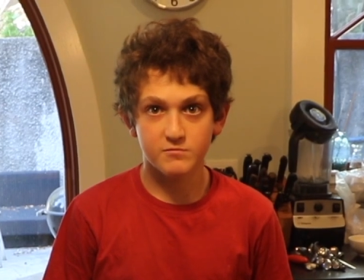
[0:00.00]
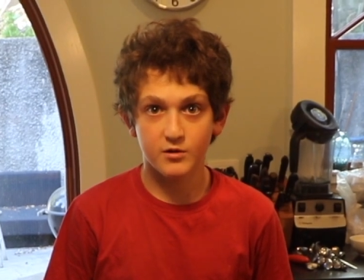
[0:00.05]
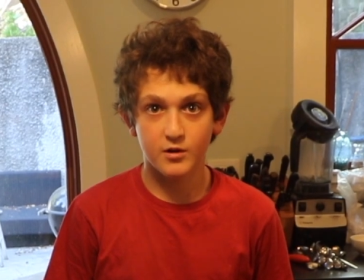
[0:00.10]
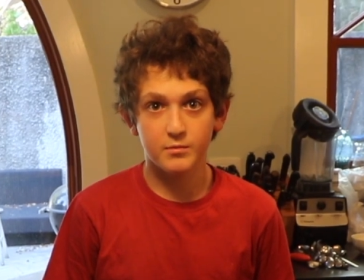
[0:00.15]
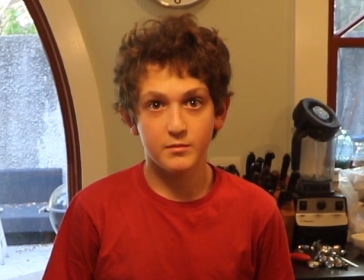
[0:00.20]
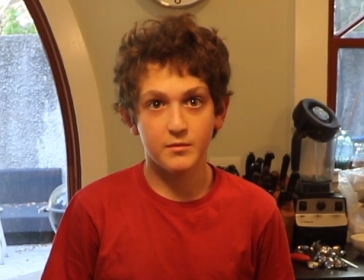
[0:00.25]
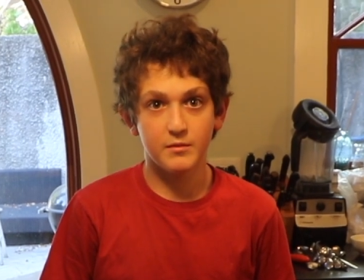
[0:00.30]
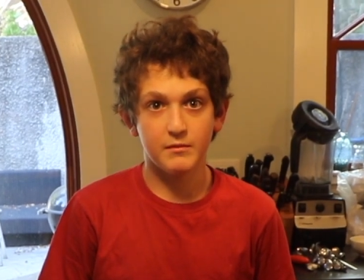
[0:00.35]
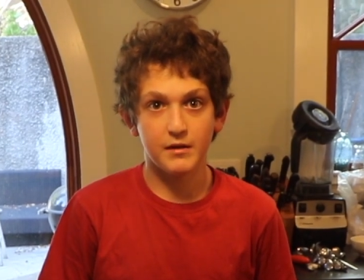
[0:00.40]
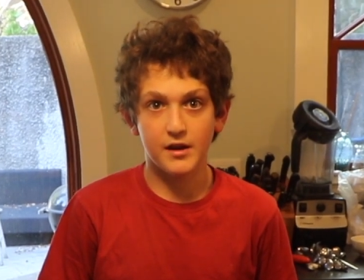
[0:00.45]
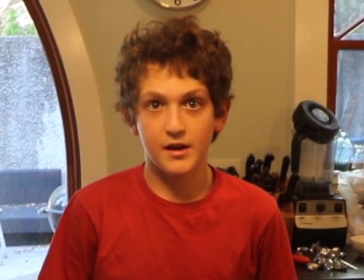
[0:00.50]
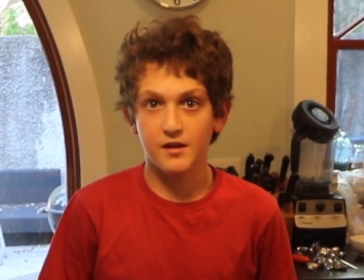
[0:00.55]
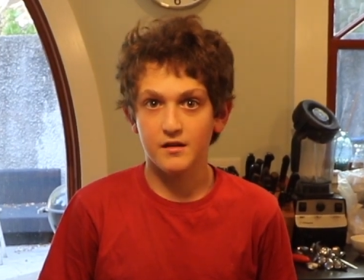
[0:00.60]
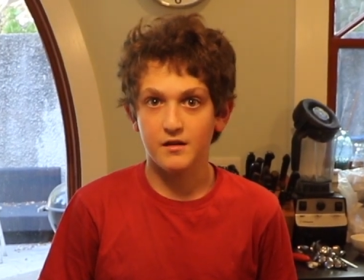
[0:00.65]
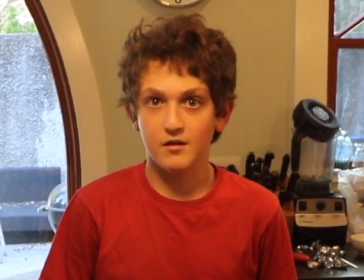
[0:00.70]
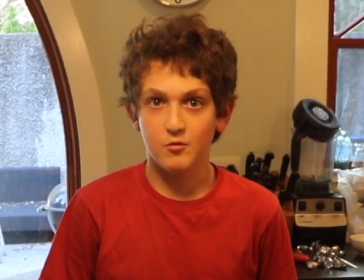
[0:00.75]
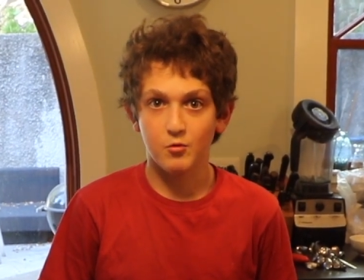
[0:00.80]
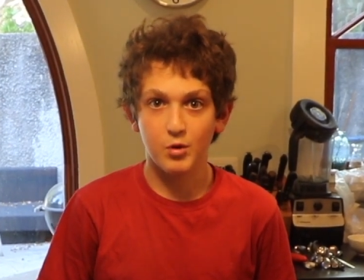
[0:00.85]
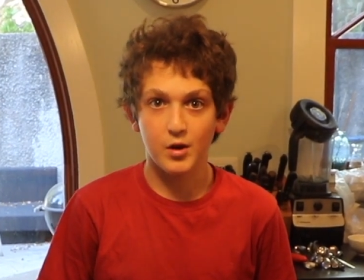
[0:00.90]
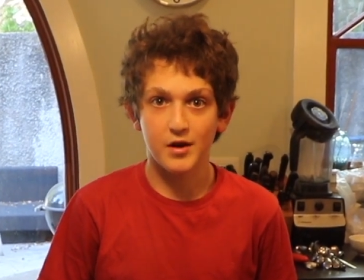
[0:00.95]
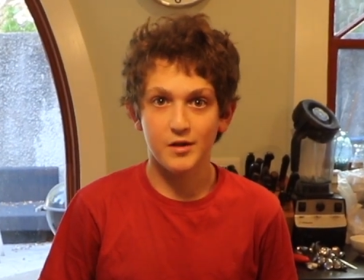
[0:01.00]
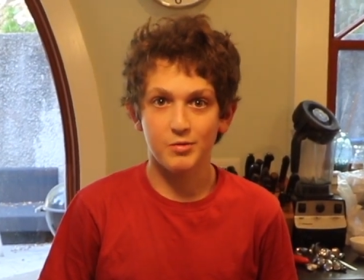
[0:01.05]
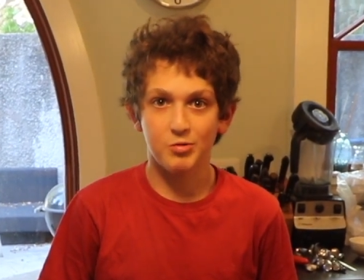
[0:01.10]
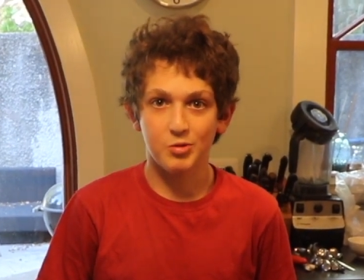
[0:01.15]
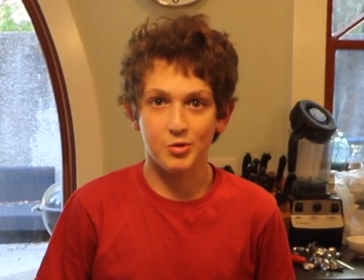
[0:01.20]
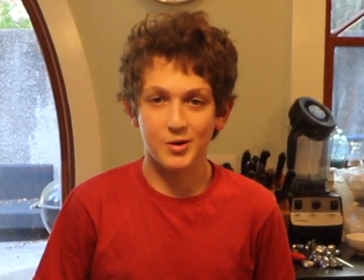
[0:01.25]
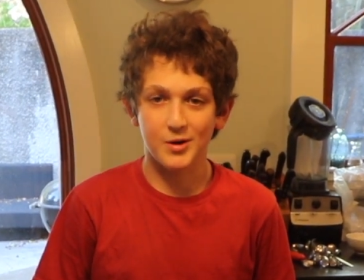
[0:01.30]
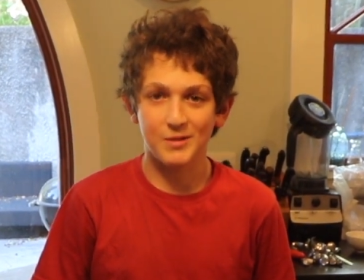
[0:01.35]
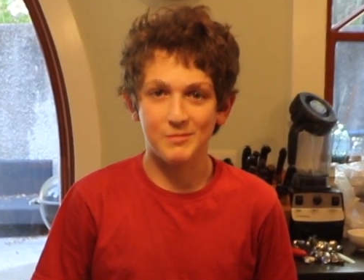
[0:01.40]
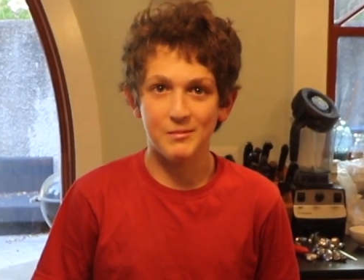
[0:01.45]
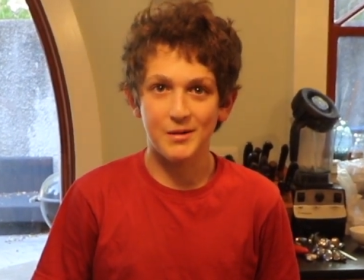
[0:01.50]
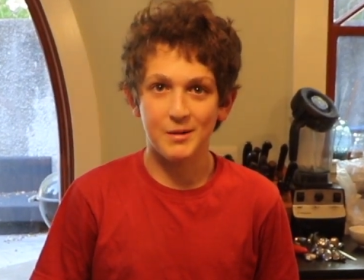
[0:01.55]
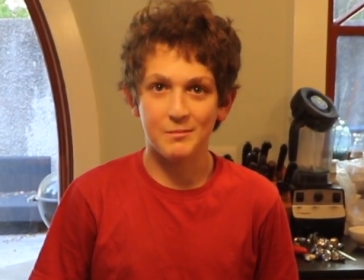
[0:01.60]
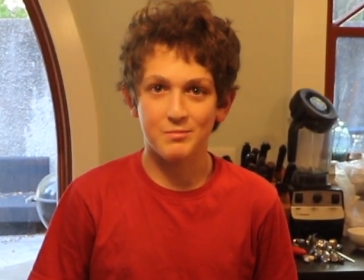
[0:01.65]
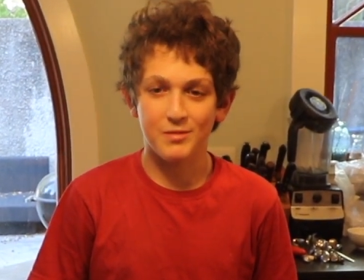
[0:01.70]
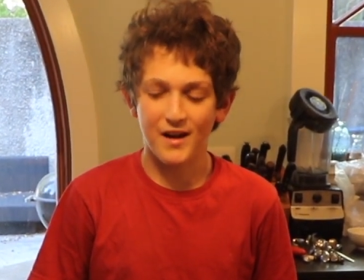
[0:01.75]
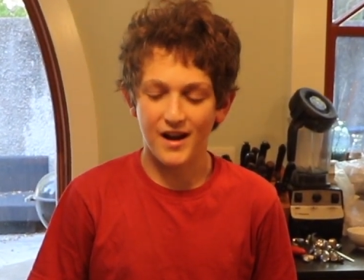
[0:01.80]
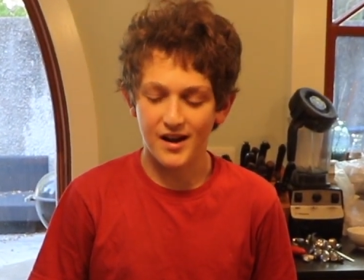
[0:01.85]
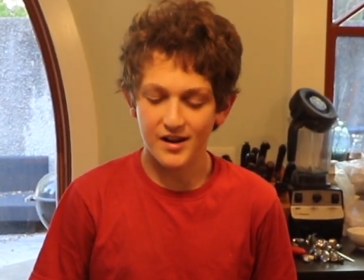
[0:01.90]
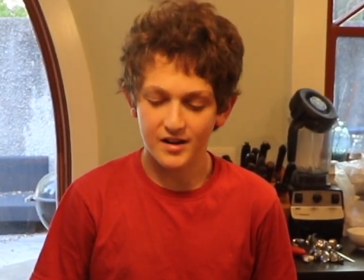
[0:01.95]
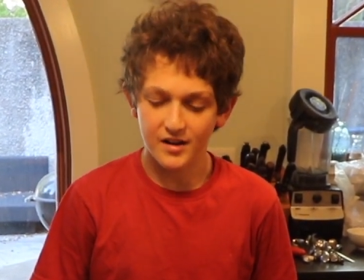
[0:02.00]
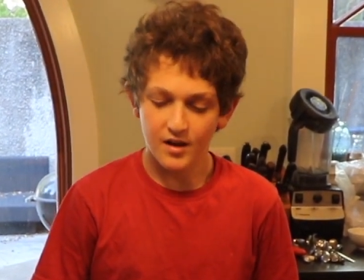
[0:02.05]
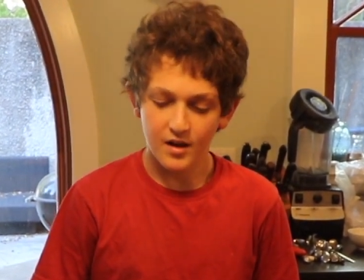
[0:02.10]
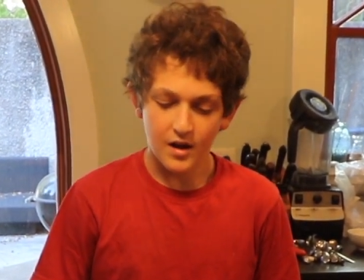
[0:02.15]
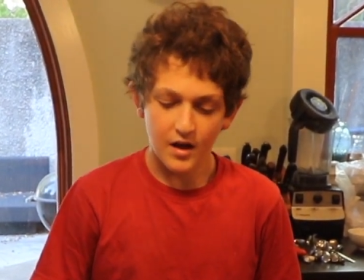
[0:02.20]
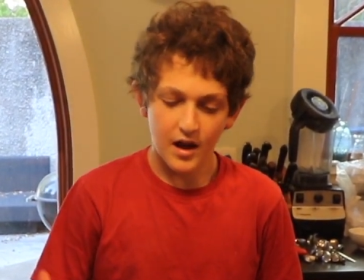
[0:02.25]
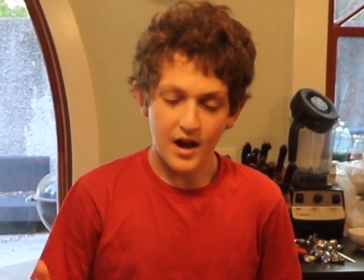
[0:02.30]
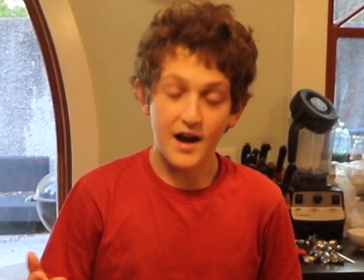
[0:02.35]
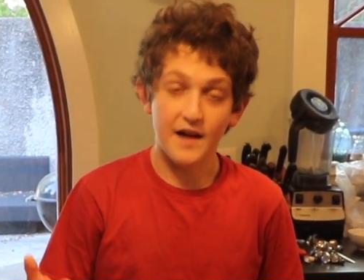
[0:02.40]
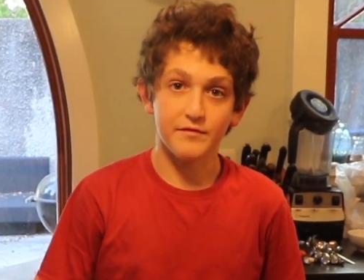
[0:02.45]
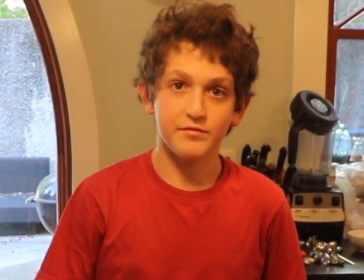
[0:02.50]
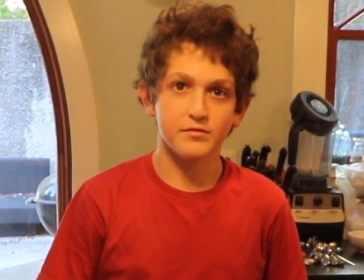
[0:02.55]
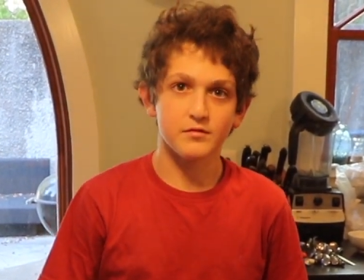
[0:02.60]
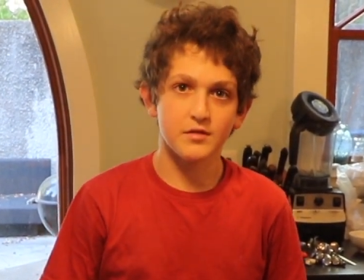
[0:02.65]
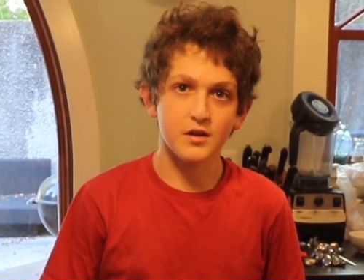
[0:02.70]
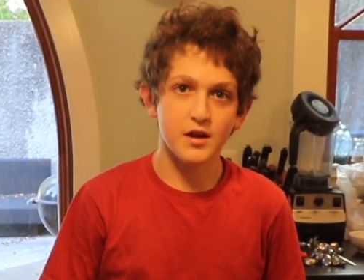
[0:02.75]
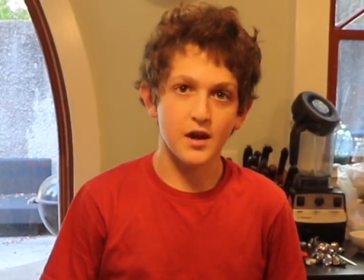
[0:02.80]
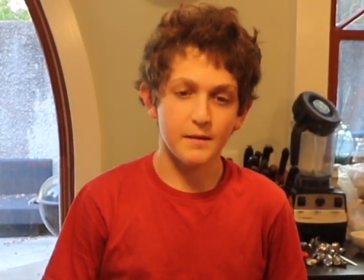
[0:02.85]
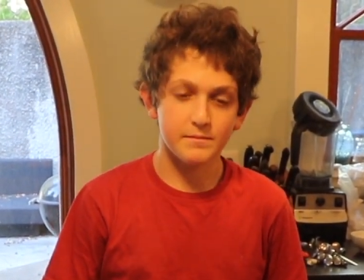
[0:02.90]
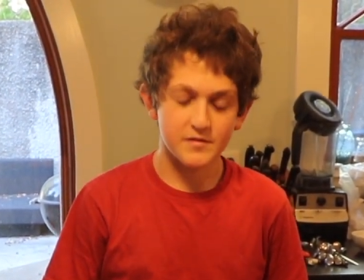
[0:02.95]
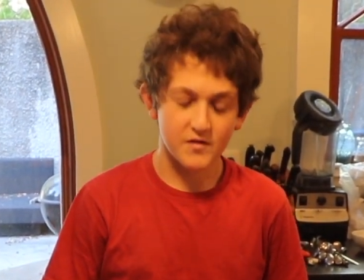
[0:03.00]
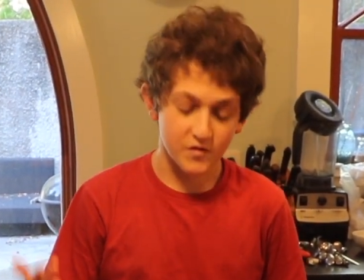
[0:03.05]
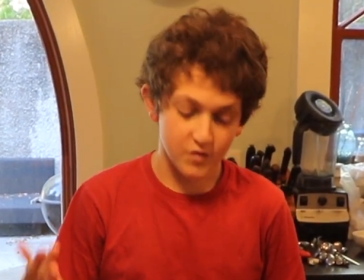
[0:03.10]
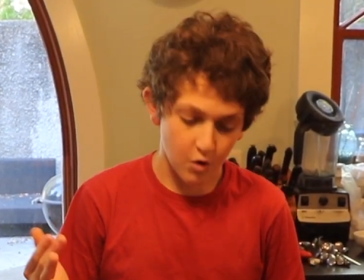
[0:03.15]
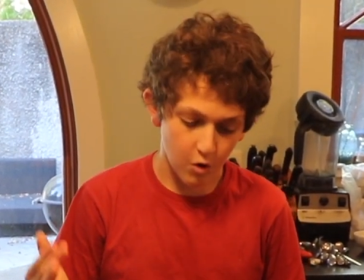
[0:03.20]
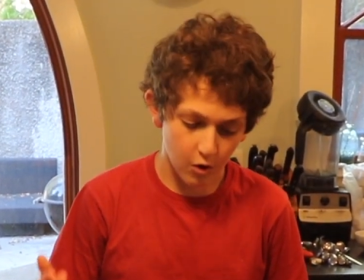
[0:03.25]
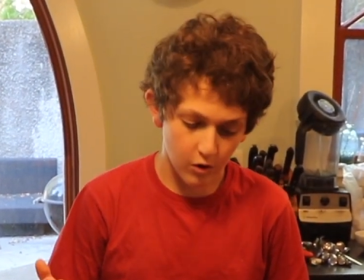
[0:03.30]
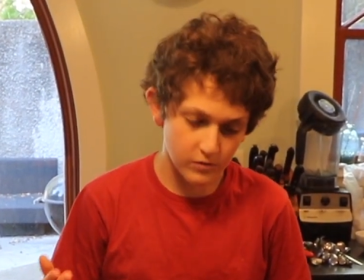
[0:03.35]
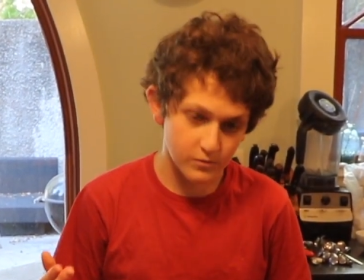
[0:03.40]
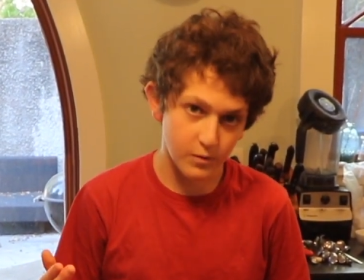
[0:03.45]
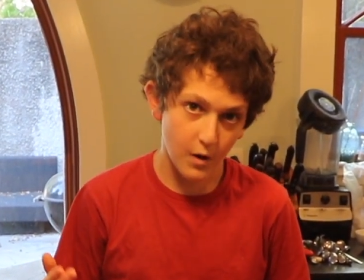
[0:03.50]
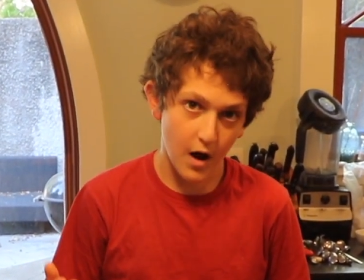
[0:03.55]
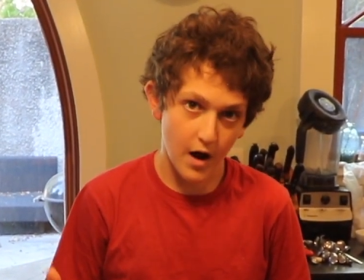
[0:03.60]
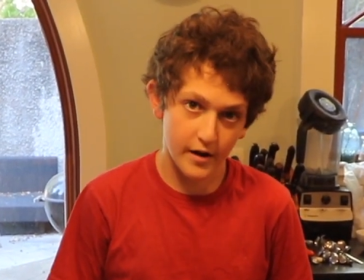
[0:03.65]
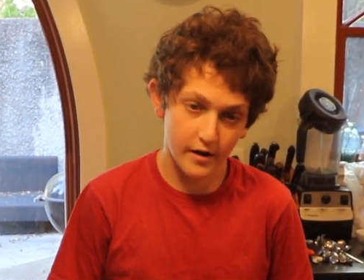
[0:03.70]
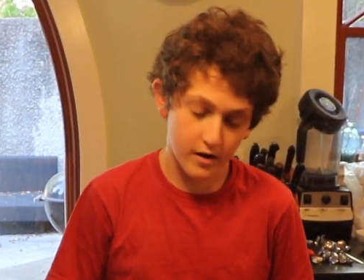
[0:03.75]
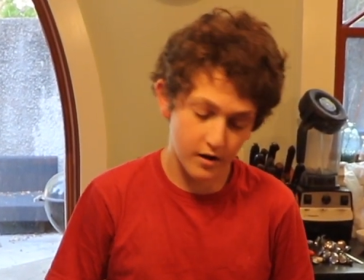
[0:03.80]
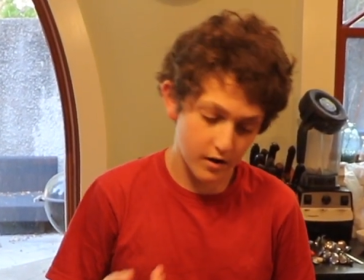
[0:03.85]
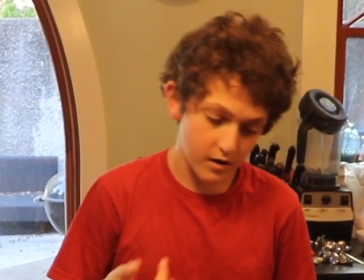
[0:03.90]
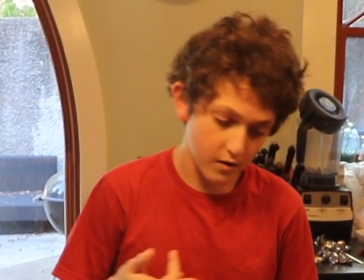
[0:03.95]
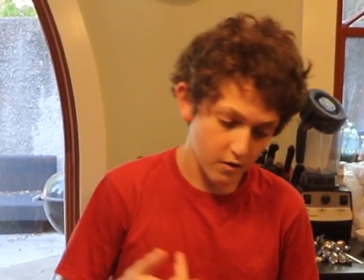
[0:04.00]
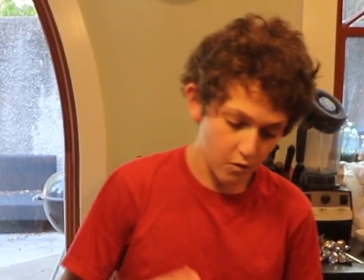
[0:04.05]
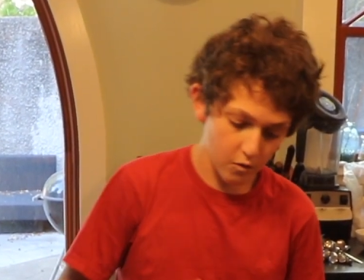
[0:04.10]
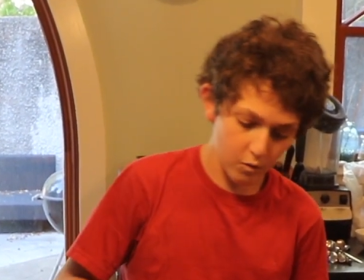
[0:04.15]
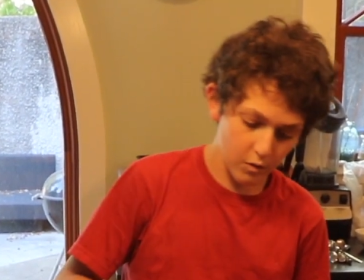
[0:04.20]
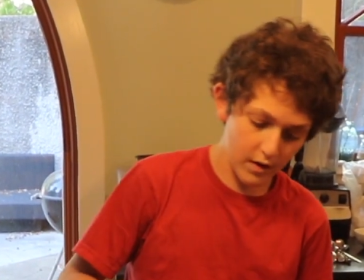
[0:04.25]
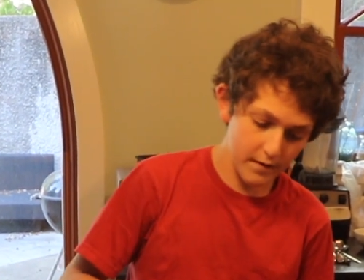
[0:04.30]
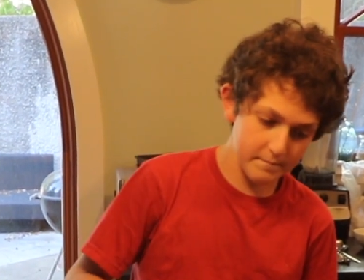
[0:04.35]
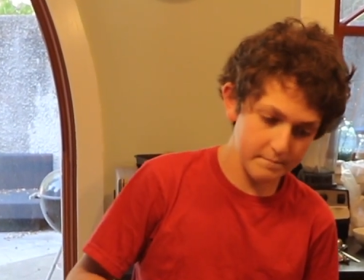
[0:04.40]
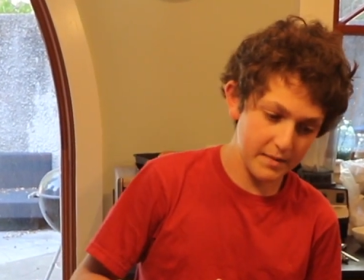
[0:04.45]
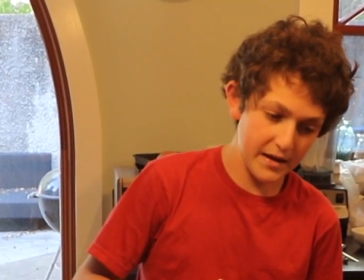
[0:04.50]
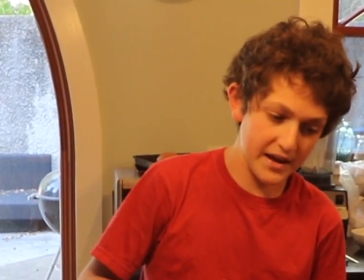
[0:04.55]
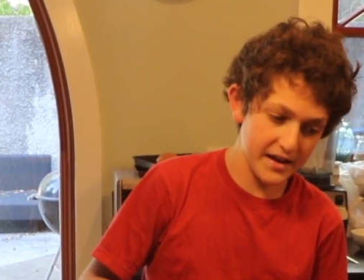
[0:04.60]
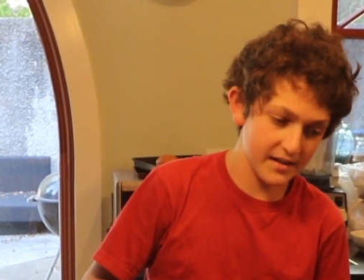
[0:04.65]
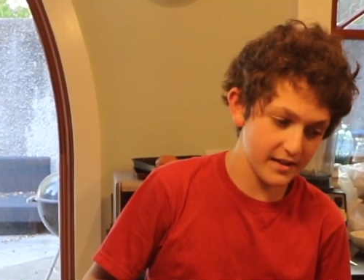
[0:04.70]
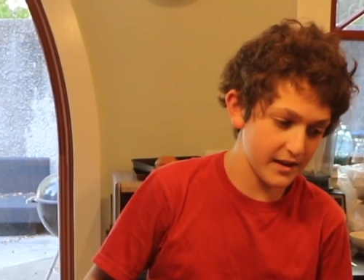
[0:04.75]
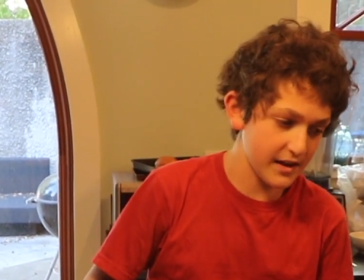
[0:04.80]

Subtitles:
we're going to be making a quick 30-minute brine. I have 3 cups of cold water, 1 bay